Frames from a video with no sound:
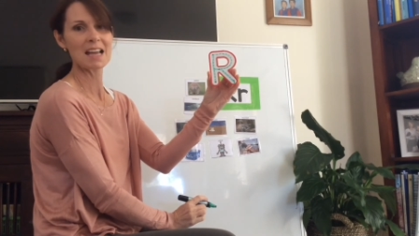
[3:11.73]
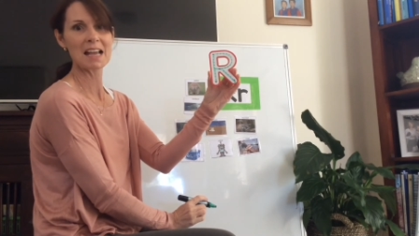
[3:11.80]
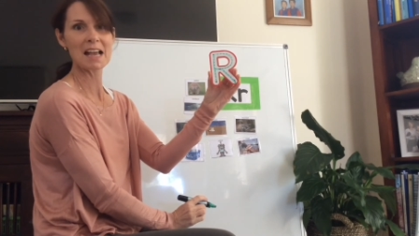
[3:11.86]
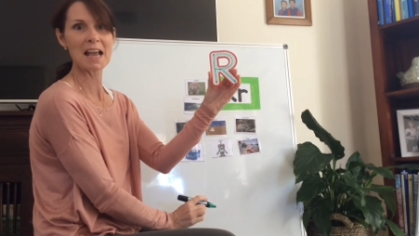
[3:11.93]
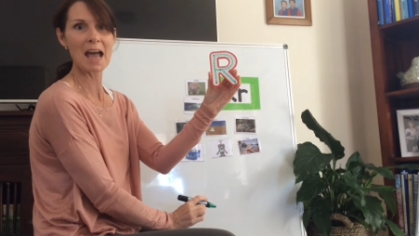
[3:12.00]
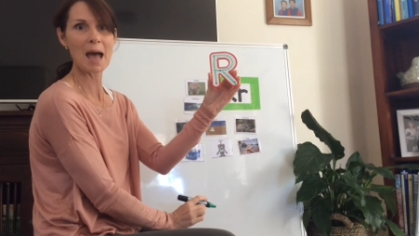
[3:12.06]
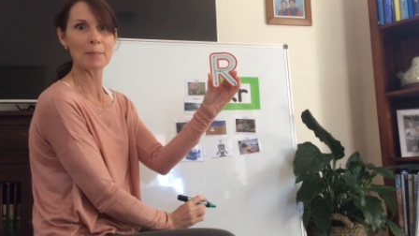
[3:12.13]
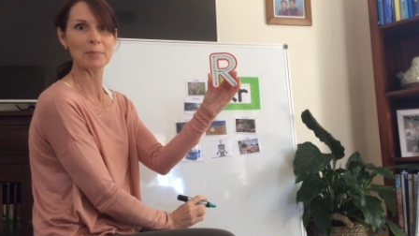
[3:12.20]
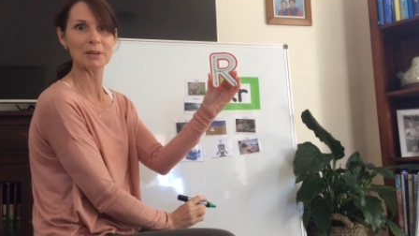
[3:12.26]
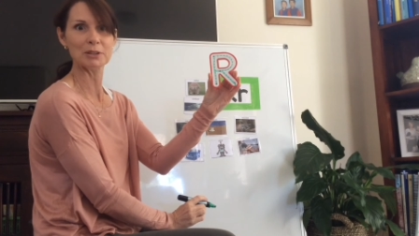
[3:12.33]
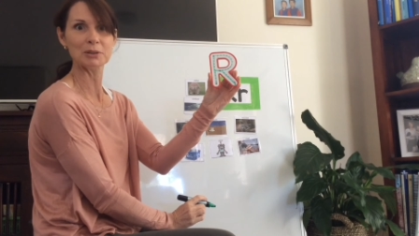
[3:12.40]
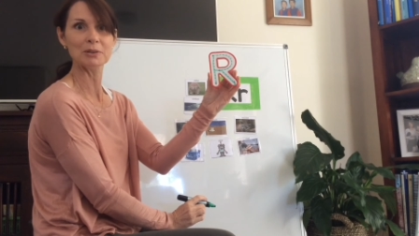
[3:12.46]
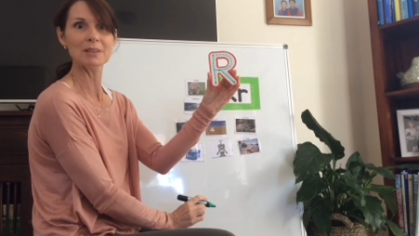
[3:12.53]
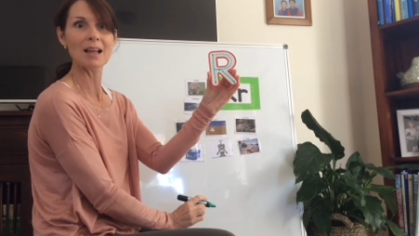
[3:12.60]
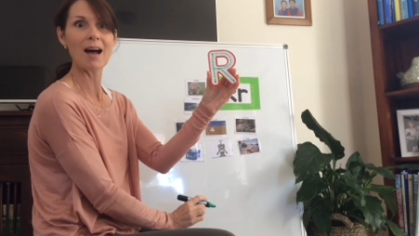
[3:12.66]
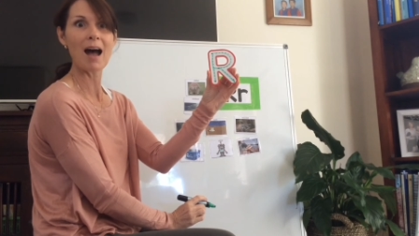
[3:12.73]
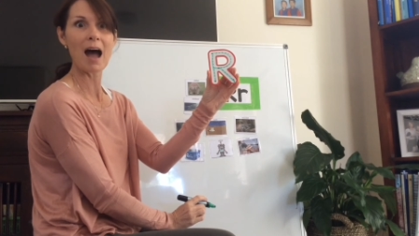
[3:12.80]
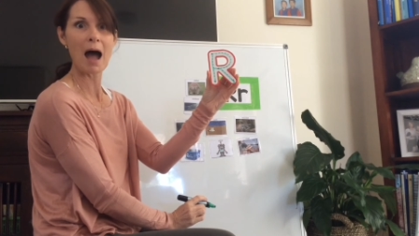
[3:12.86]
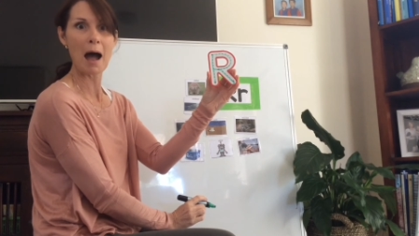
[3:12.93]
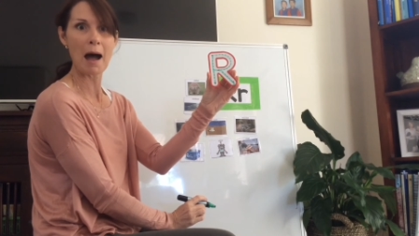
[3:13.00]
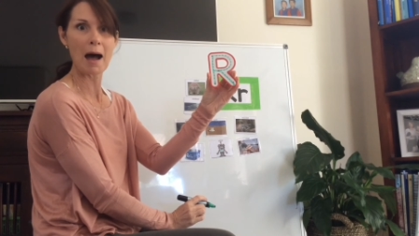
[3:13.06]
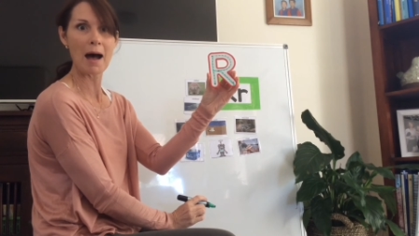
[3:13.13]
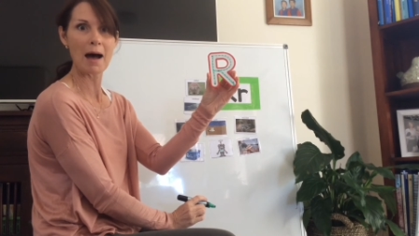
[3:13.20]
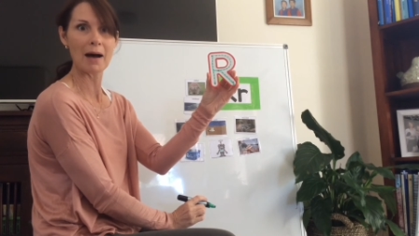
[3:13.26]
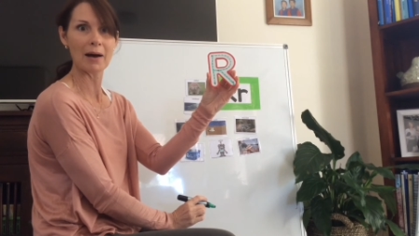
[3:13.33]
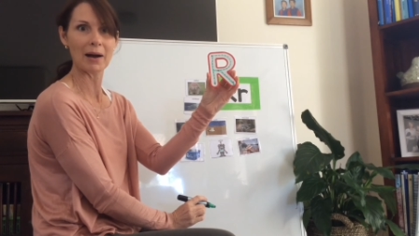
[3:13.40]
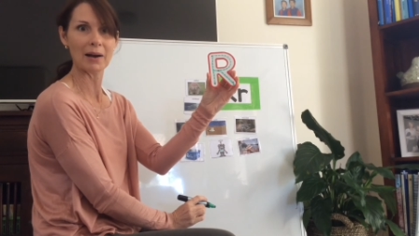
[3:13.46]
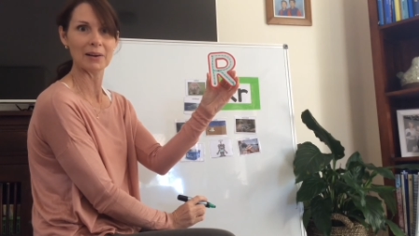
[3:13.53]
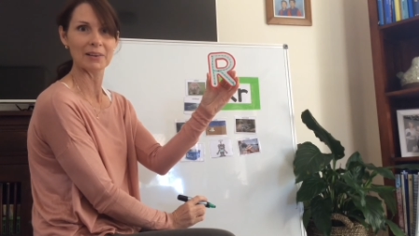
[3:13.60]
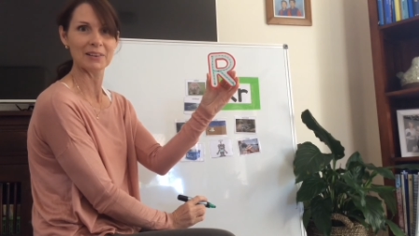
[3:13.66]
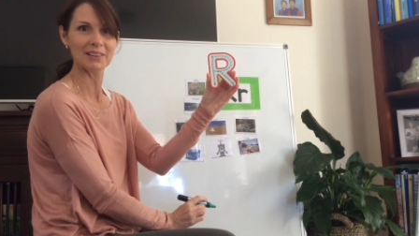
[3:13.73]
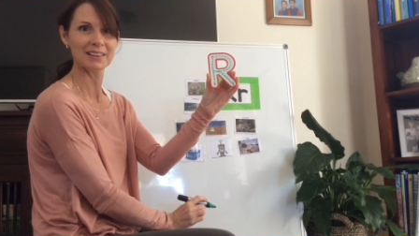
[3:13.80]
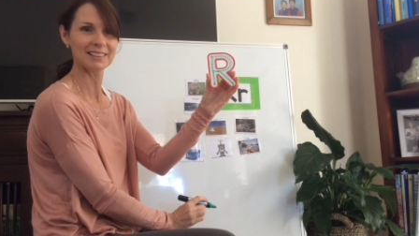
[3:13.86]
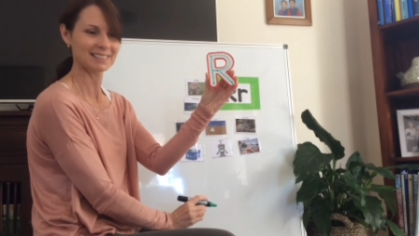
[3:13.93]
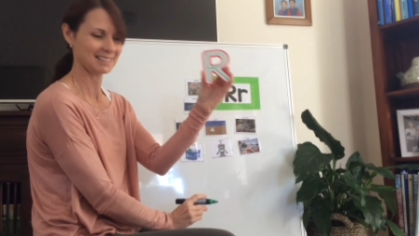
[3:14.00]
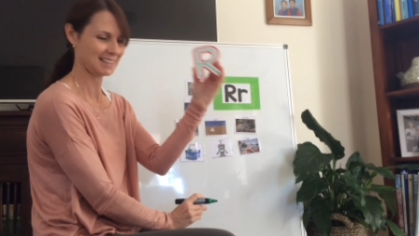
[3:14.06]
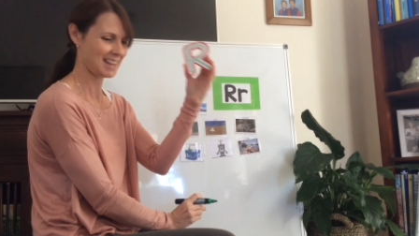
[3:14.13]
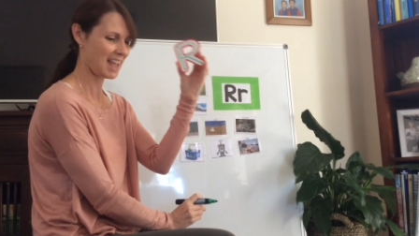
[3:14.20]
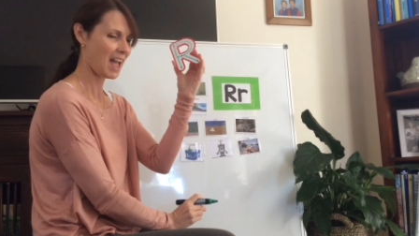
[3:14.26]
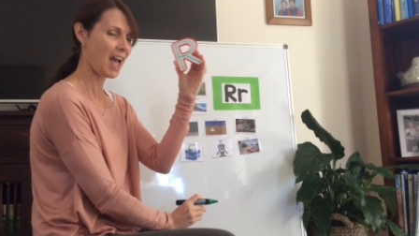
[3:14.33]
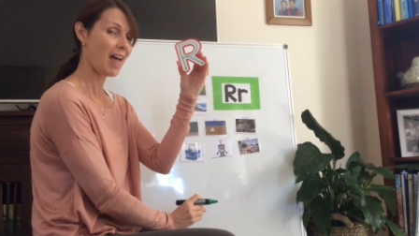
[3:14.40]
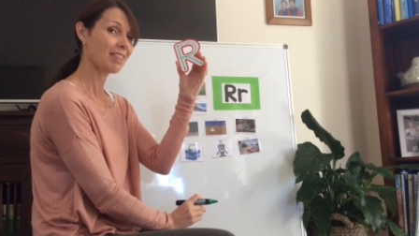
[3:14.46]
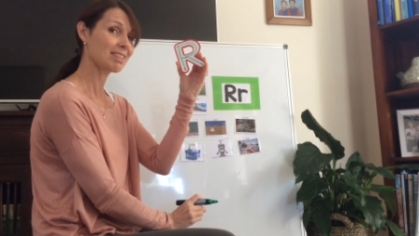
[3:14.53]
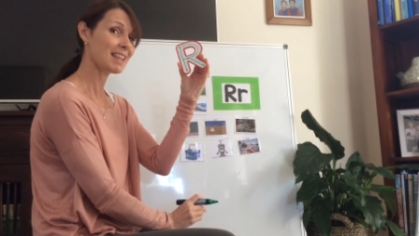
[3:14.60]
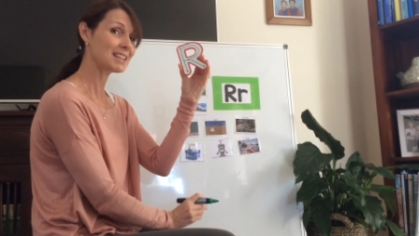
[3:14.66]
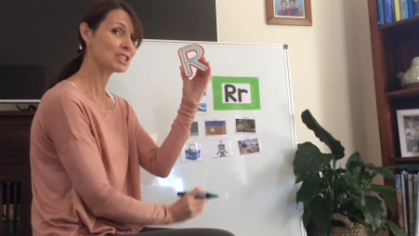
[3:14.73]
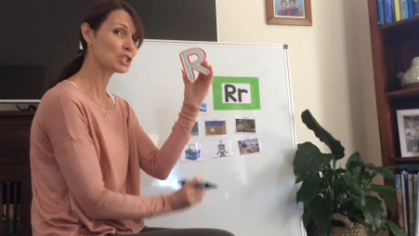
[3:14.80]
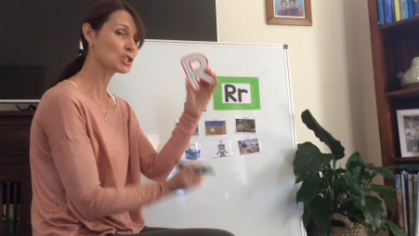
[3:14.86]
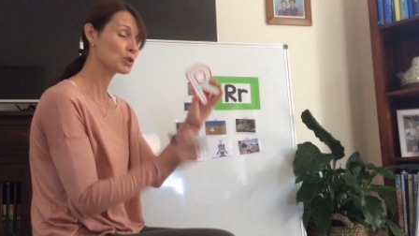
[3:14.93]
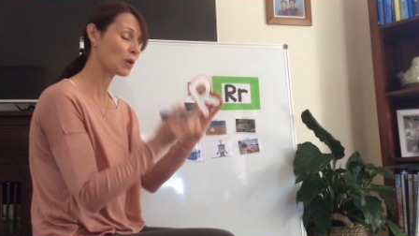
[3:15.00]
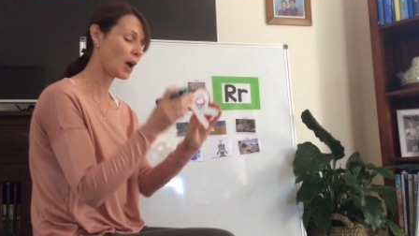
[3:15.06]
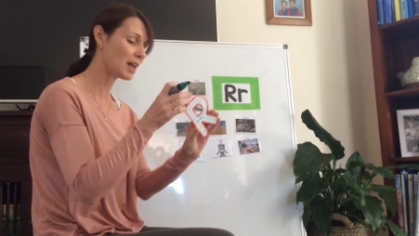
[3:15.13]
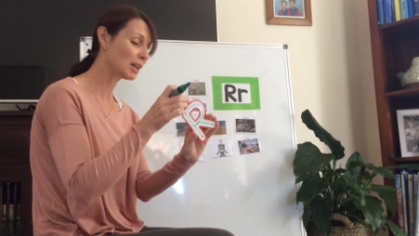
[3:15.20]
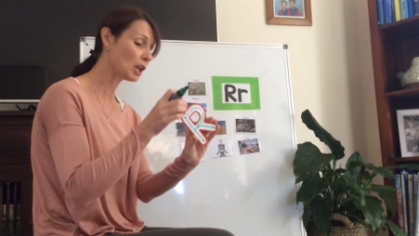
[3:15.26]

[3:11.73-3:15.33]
Capital R. Let's try